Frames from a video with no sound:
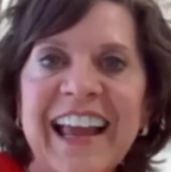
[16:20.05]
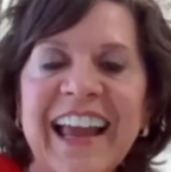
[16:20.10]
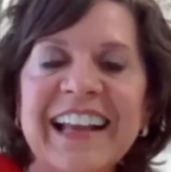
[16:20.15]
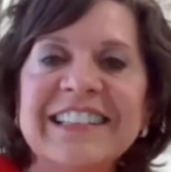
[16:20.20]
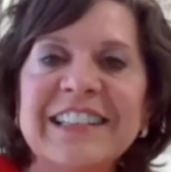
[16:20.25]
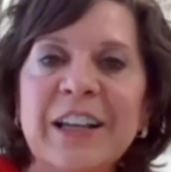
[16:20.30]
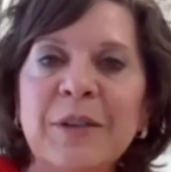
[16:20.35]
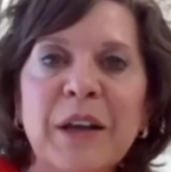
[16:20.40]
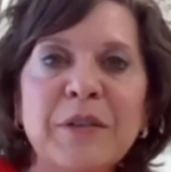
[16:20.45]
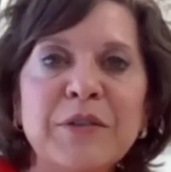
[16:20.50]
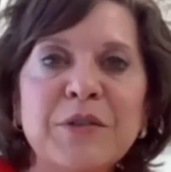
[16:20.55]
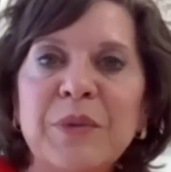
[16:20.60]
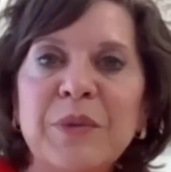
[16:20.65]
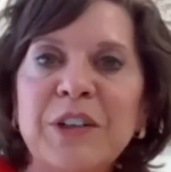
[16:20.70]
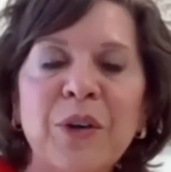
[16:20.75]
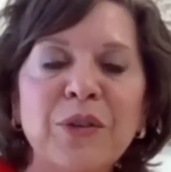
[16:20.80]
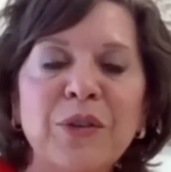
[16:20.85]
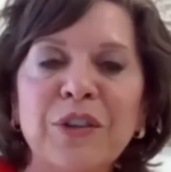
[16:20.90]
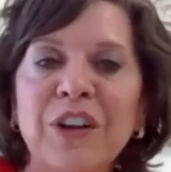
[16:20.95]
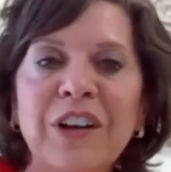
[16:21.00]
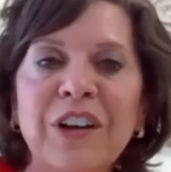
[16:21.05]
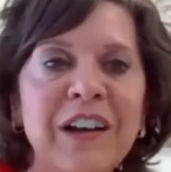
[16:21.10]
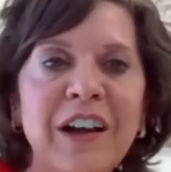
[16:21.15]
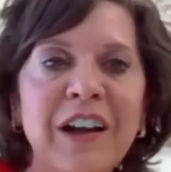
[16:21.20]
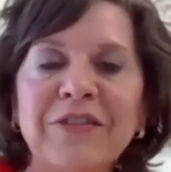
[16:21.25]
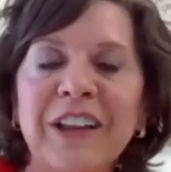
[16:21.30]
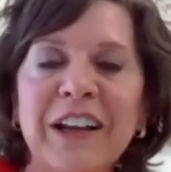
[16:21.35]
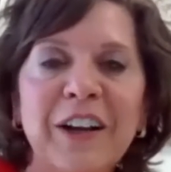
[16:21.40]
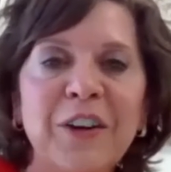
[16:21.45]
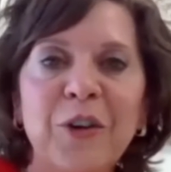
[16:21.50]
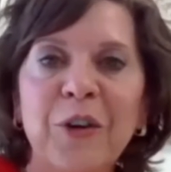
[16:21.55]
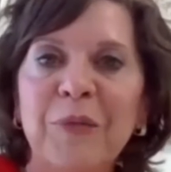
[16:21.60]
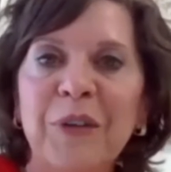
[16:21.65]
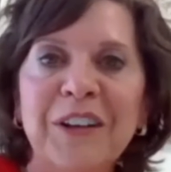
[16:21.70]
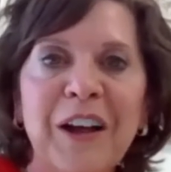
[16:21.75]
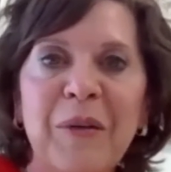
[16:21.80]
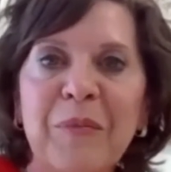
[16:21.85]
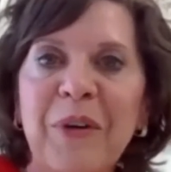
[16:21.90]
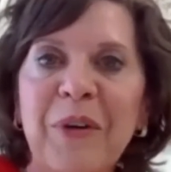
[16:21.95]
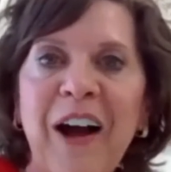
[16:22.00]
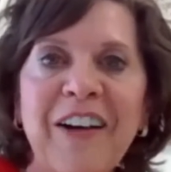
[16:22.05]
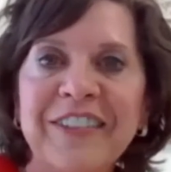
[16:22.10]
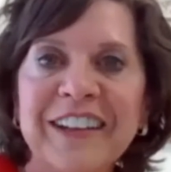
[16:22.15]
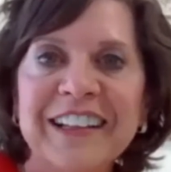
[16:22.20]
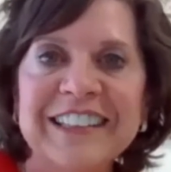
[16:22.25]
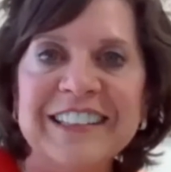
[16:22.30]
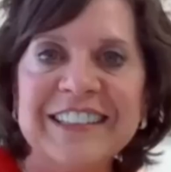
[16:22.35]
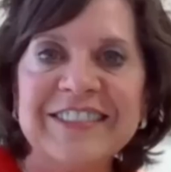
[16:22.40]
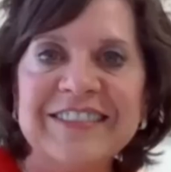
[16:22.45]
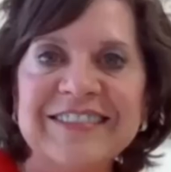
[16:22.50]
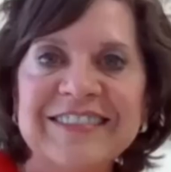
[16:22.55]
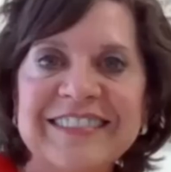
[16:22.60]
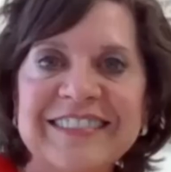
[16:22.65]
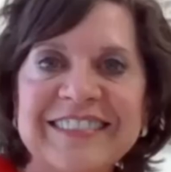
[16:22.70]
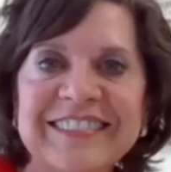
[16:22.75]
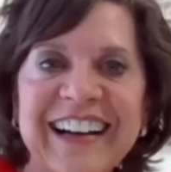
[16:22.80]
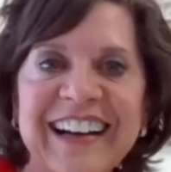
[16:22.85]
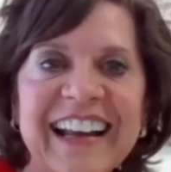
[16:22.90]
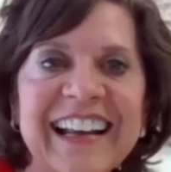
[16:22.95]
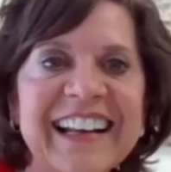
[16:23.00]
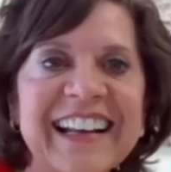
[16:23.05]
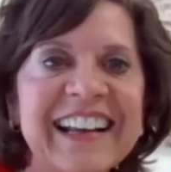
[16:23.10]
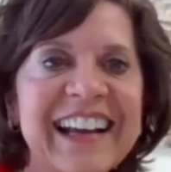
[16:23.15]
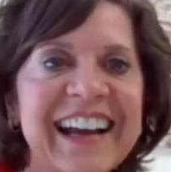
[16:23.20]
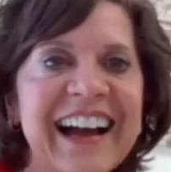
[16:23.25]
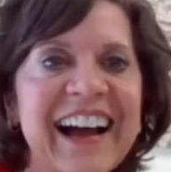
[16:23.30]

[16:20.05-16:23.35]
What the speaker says: And sometimes we don't look enough like a normal nonprofit, right?